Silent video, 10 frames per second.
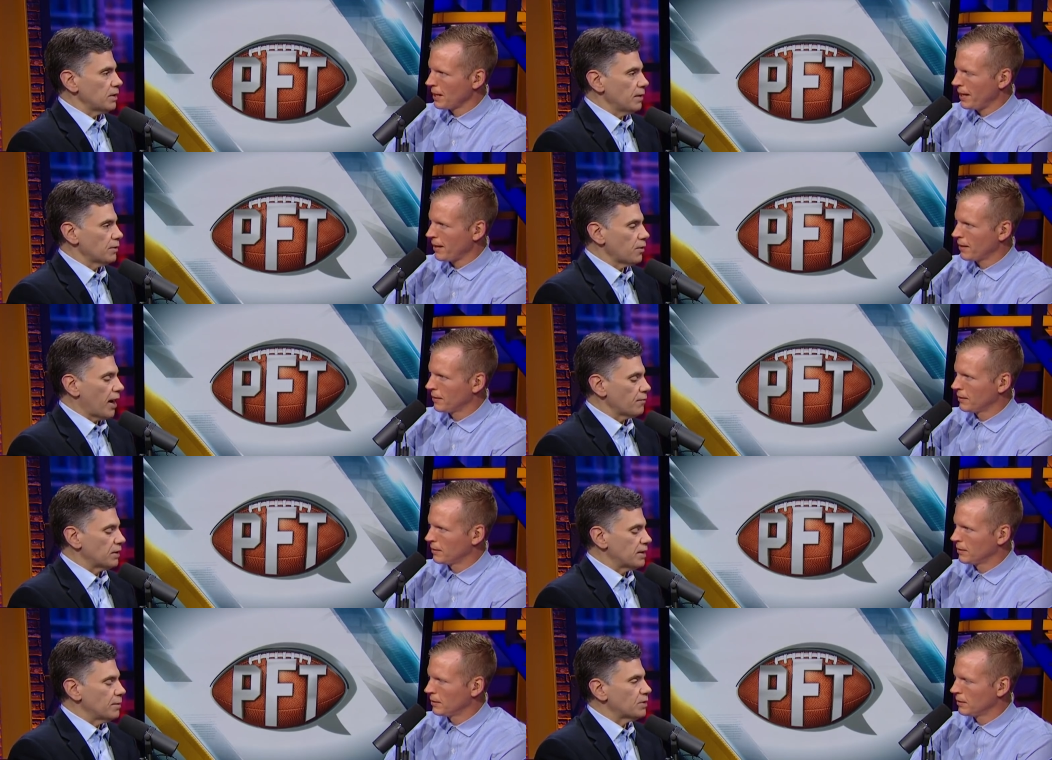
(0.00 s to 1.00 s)
Speaker 1: yeah. in the draft,
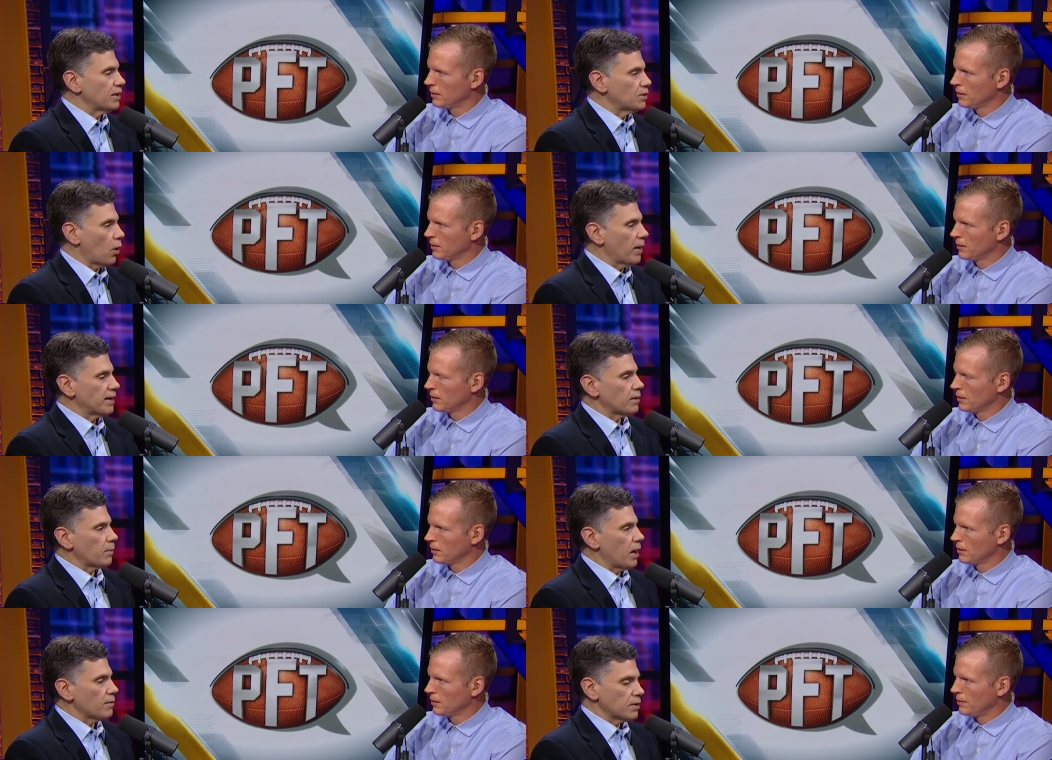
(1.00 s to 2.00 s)
the teams that don't make it to the
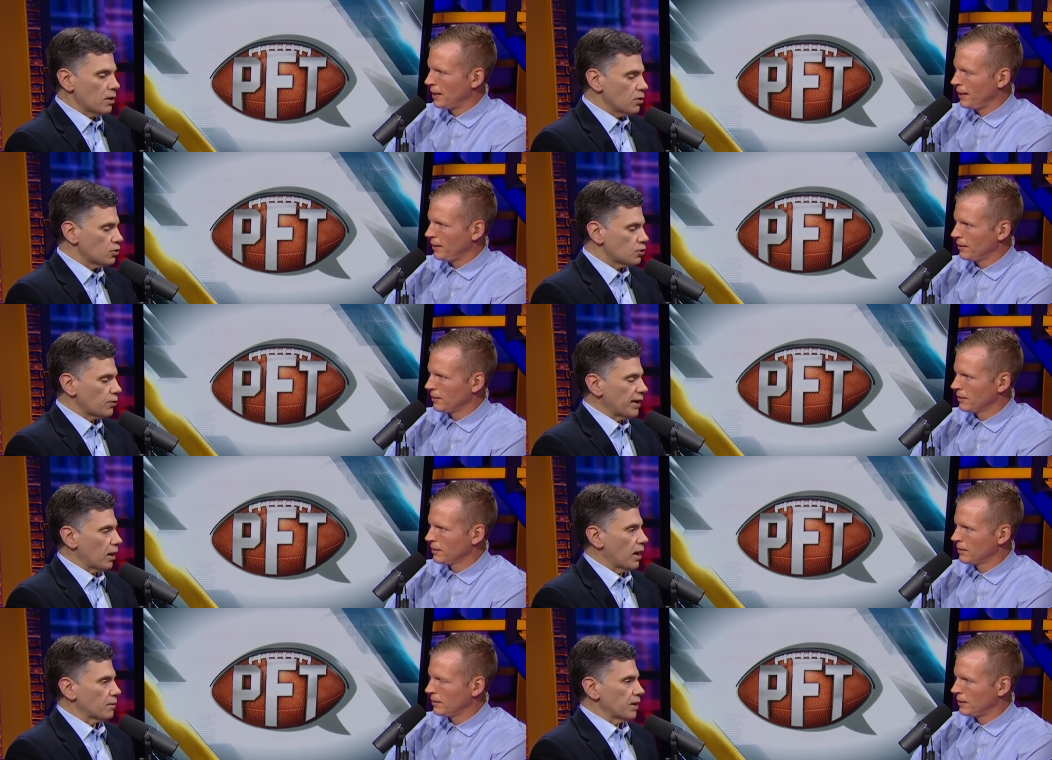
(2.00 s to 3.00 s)
playoffs, right. Straight
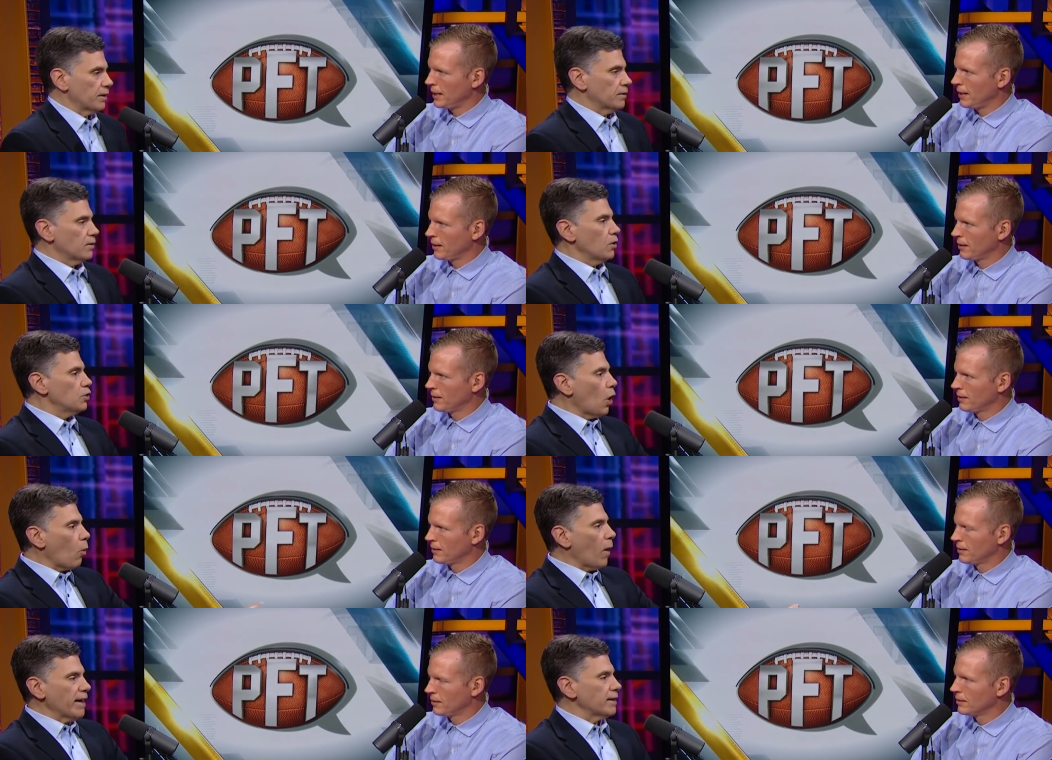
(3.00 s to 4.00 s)
lottery. Yeah. No
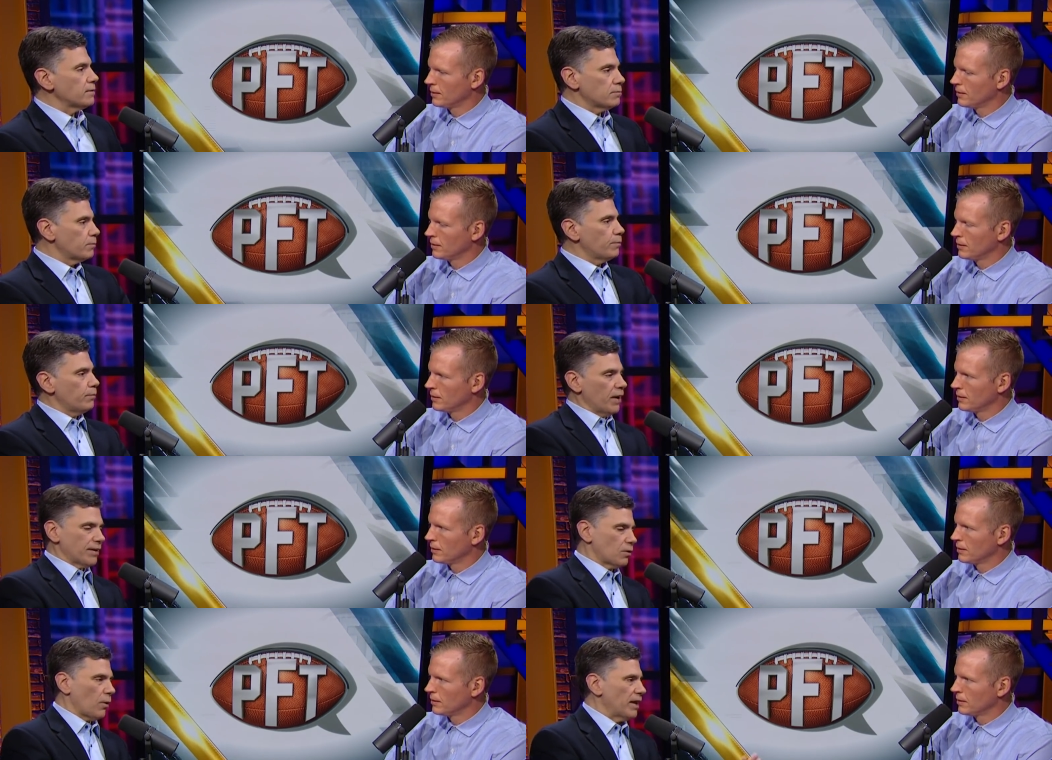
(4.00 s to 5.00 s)
weighted
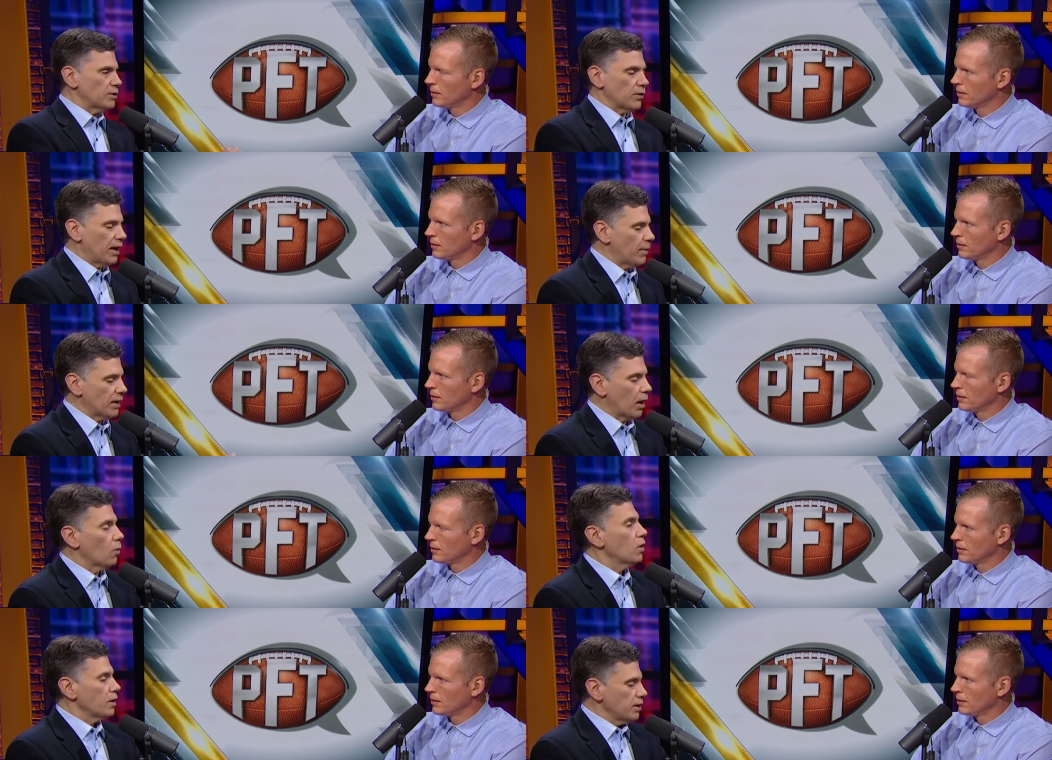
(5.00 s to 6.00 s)
the way they do it in the NBA.
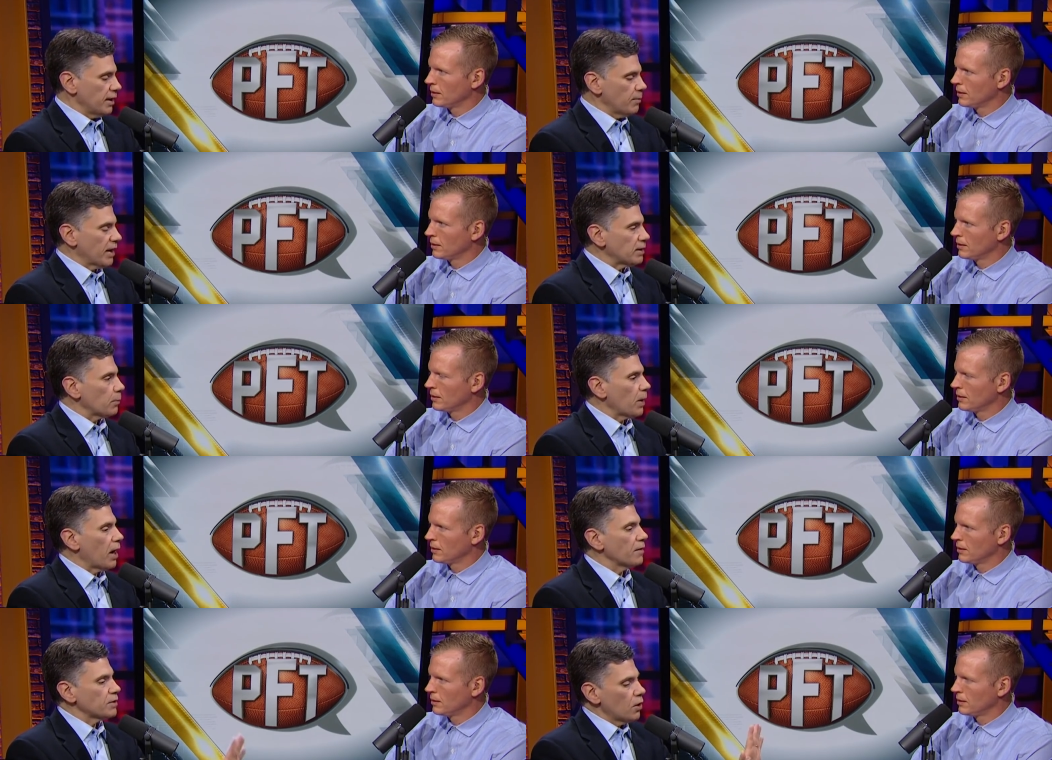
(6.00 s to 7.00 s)
No, you didn't make it to the
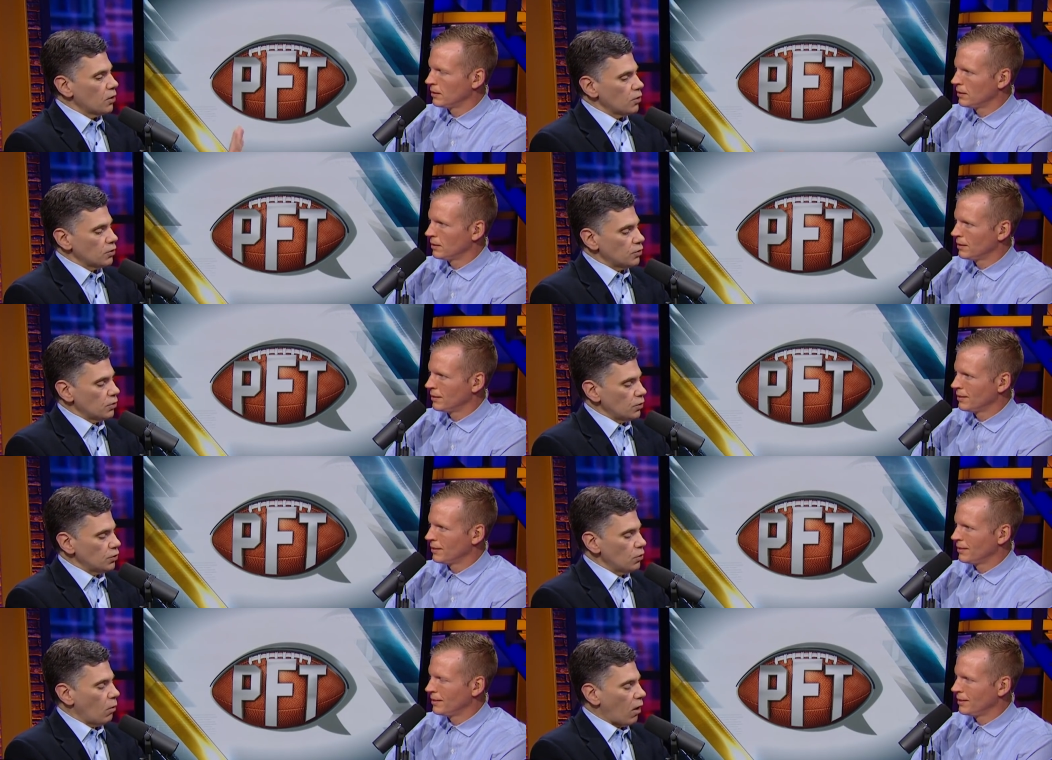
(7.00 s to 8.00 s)
playoffs
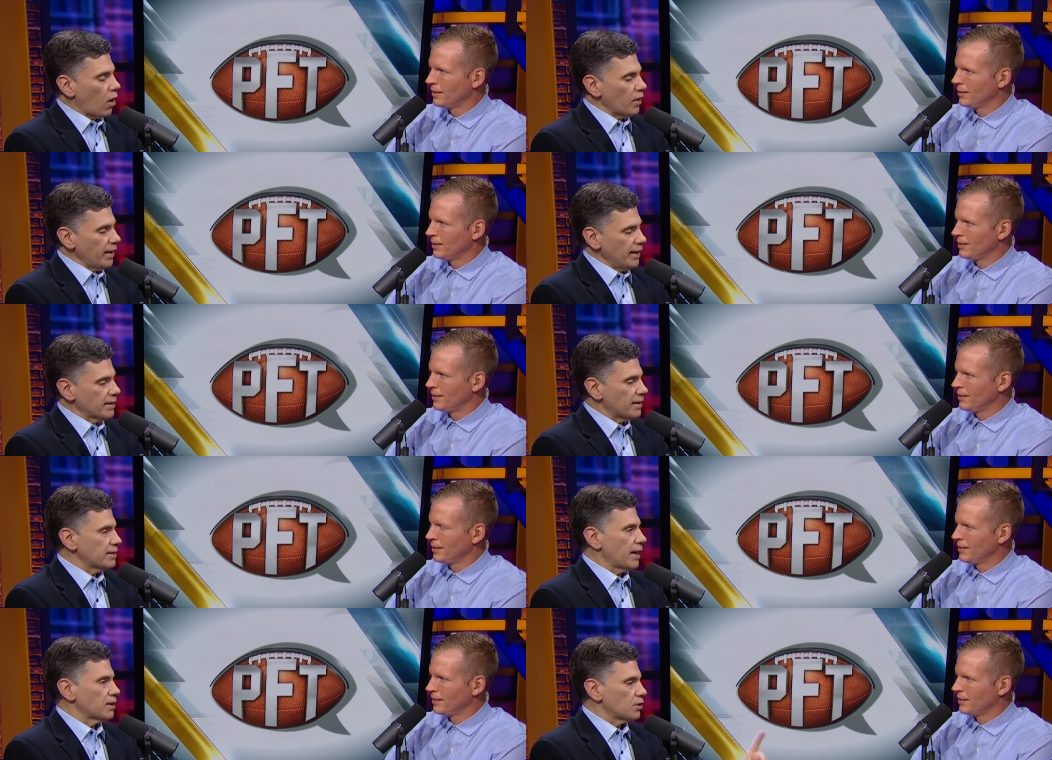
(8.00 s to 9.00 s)
you are in
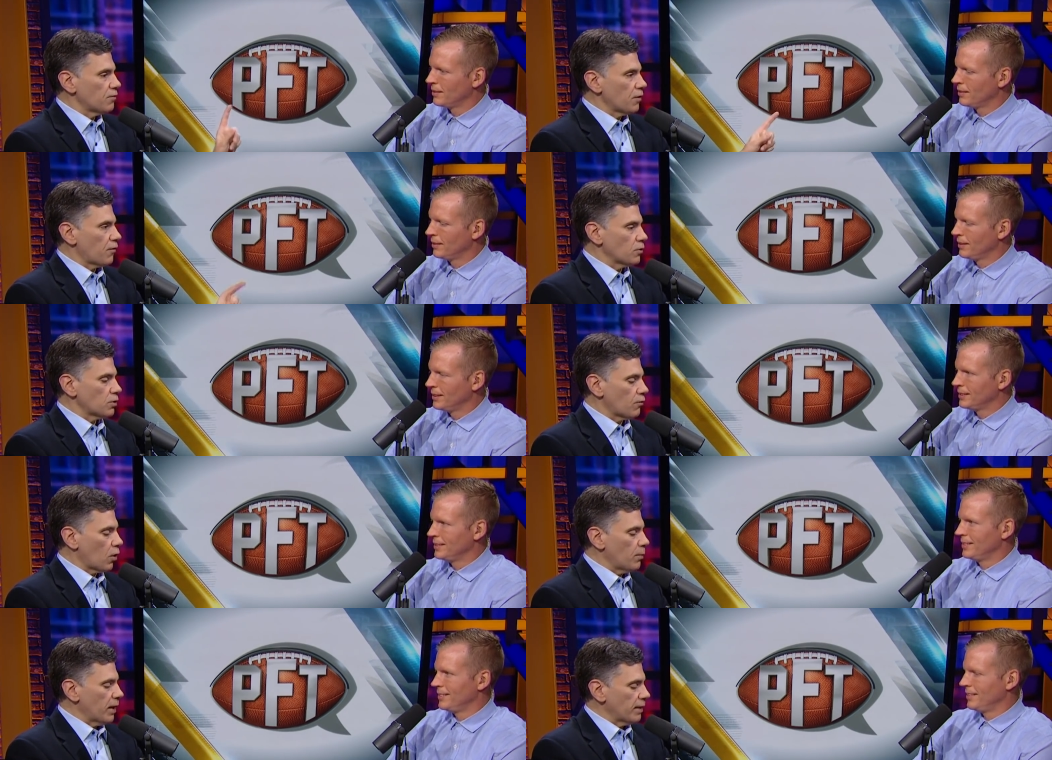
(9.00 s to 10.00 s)
contention for the first overall pick,